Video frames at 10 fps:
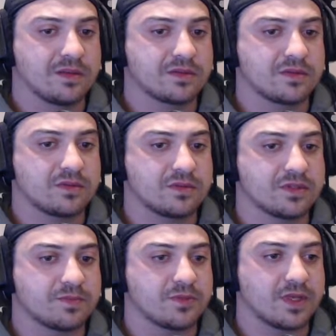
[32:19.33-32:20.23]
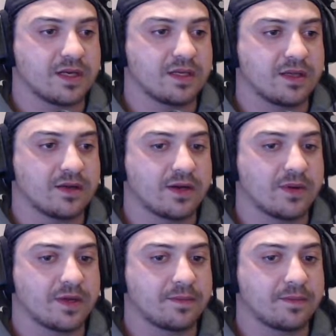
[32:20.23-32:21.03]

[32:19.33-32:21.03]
so we'll just put that in there anyway.